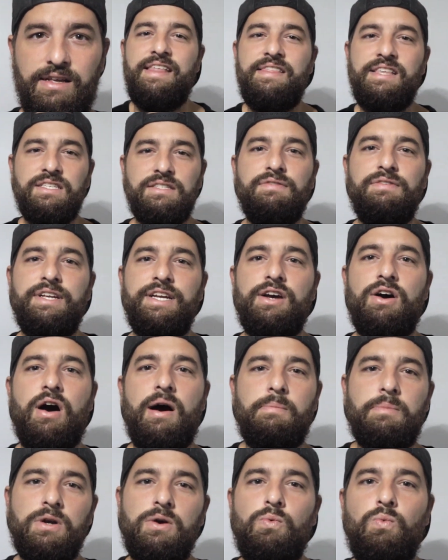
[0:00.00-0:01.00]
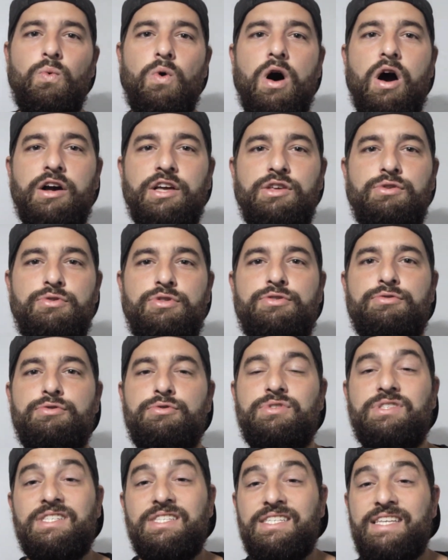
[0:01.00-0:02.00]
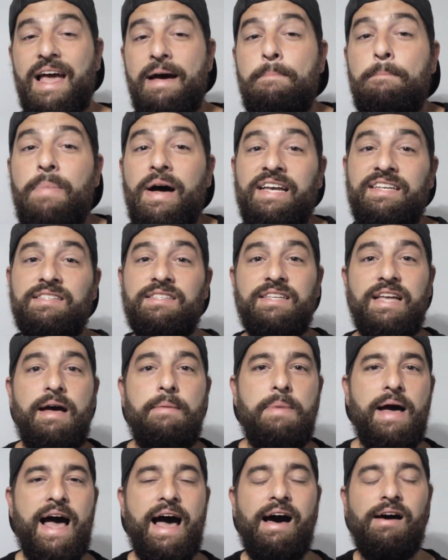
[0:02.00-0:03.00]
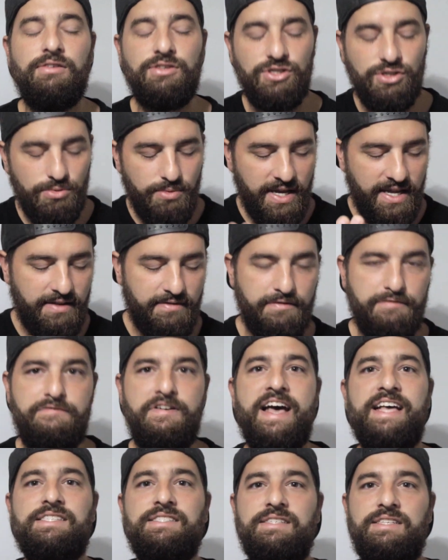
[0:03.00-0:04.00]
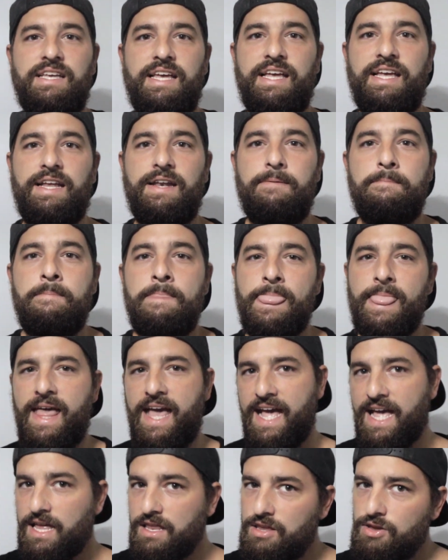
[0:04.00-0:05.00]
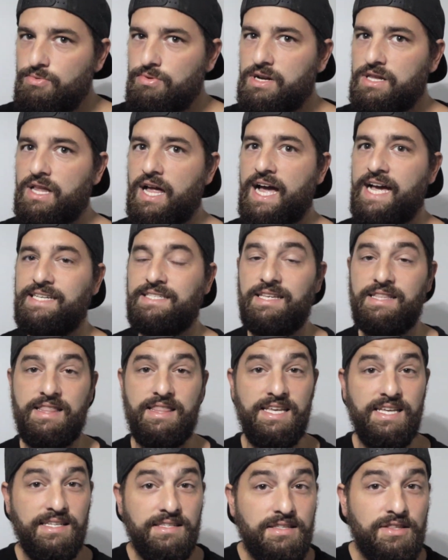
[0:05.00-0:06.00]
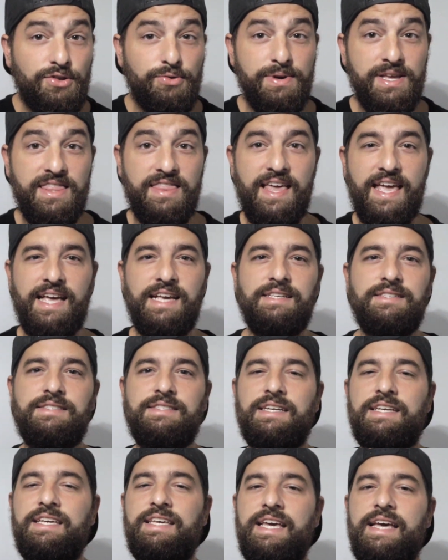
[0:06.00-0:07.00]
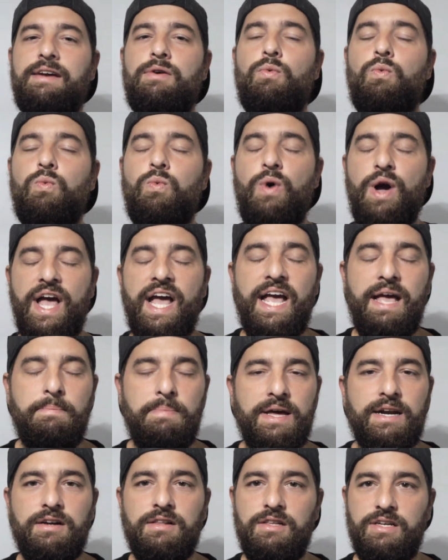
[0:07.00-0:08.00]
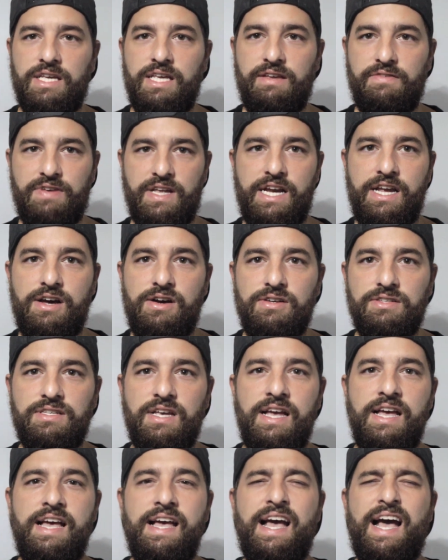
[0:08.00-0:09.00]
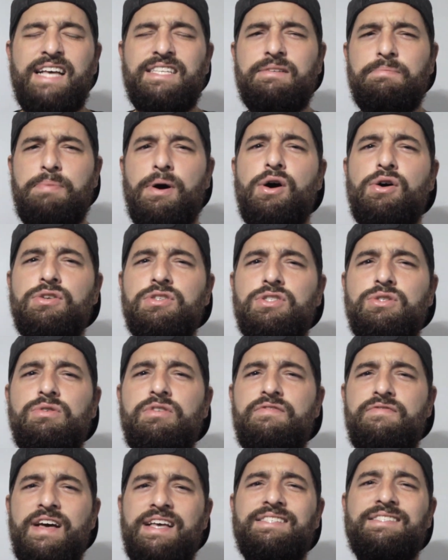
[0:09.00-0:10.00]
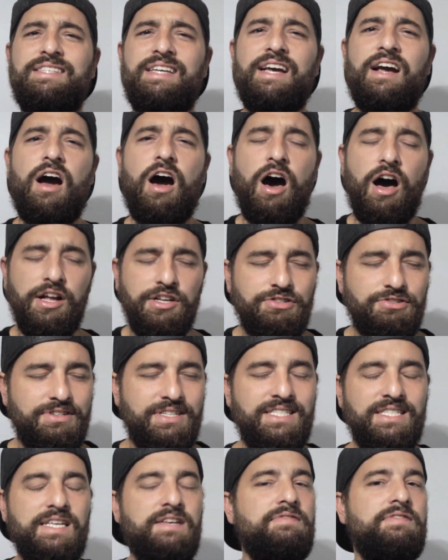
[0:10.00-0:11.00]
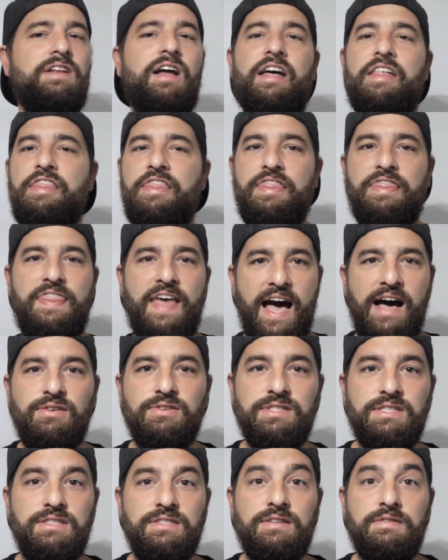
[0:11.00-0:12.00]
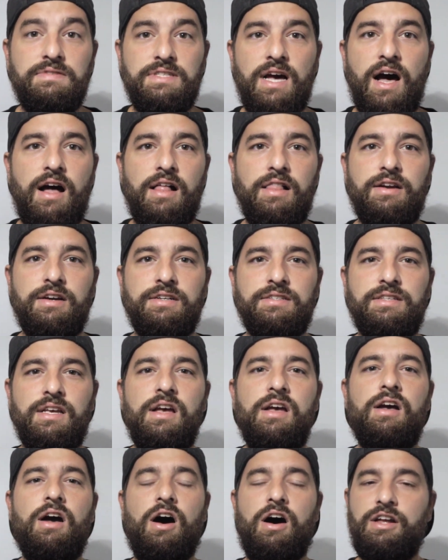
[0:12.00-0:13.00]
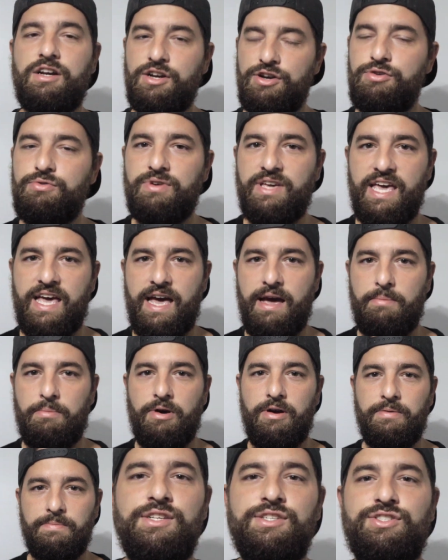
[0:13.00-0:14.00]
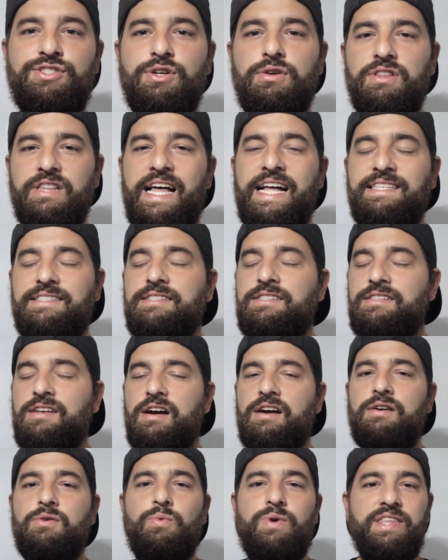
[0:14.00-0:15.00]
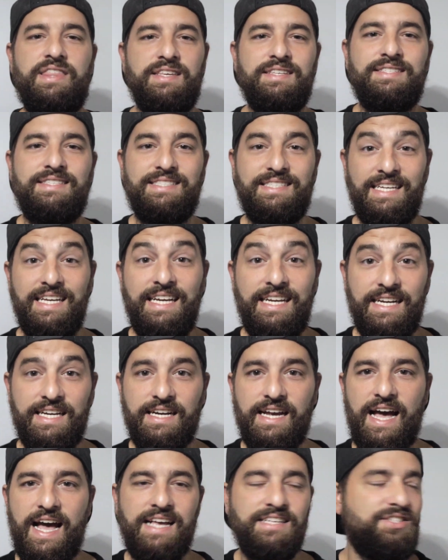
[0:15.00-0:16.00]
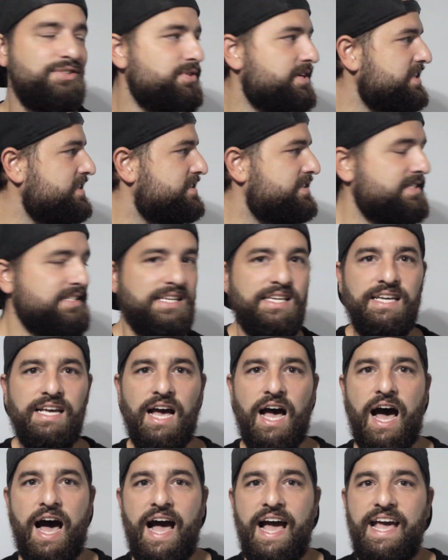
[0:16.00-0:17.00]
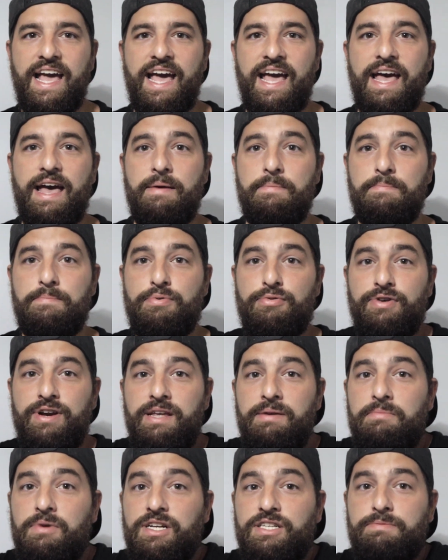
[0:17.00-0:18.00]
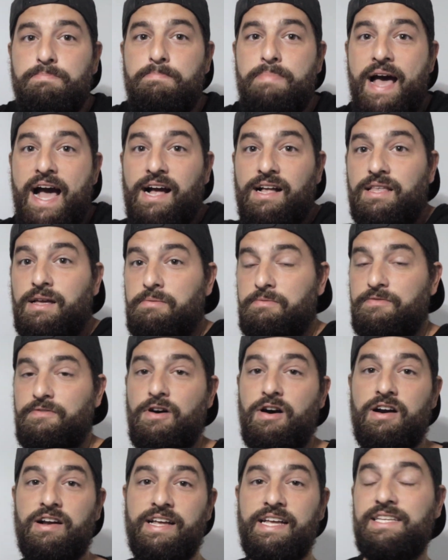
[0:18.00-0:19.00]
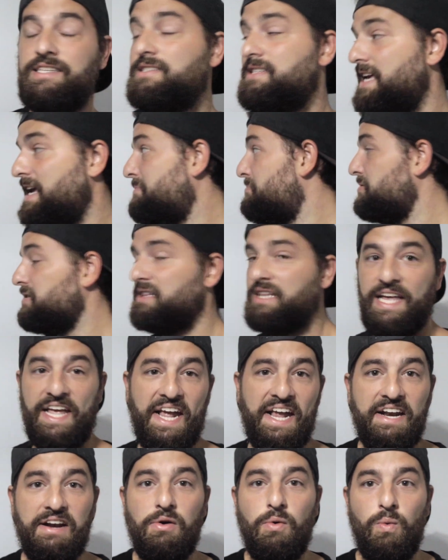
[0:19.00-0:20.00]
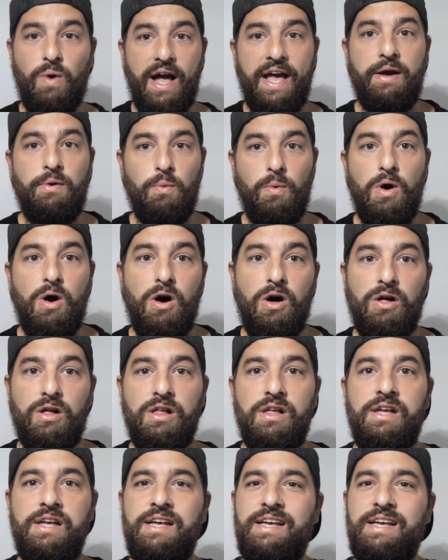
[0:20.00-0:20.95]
In this video, I'm gonna walk you through step by step how to invest in and utilize these 3 things to get way better looking videos, as opposed to investing hundreds if not thousands of dollars on a new camera. So let's start with scene. As you can see, I am pretty much backed up far against a plain white wall.